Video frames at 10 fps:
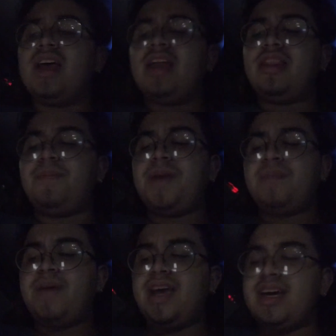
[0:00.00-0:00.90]
The Big
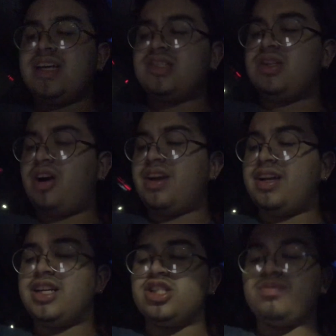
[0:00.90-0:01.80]
Bang is not an
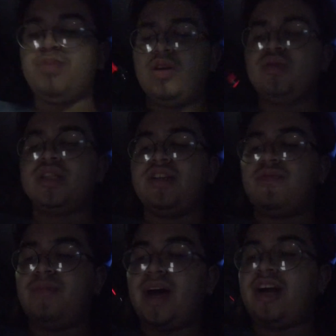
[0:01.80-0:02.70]
explosion of
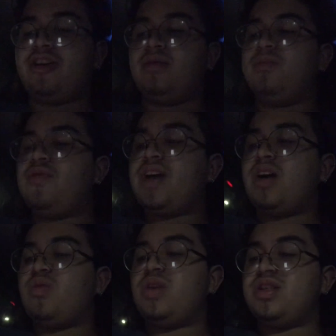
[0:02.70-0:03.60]
matter moving
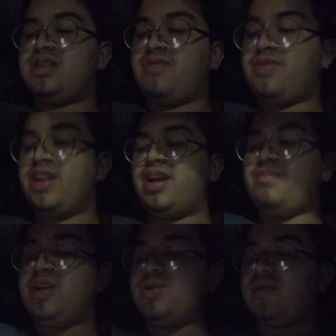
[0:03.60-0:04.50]
outwards to fill an
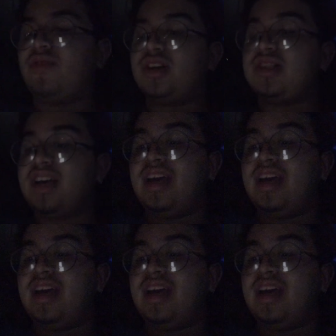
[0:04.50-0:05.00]
empty universe.